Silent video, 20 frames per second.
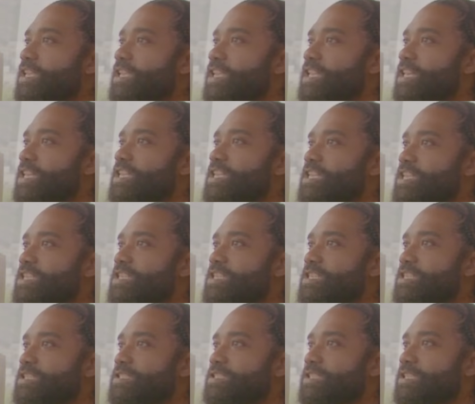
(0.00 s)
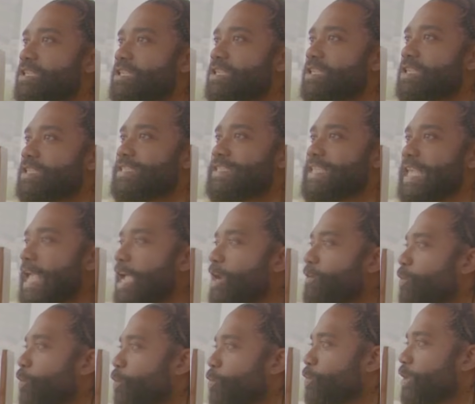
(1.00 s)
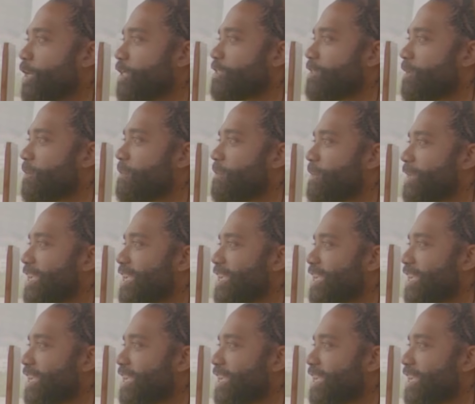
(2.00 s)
It is terrorism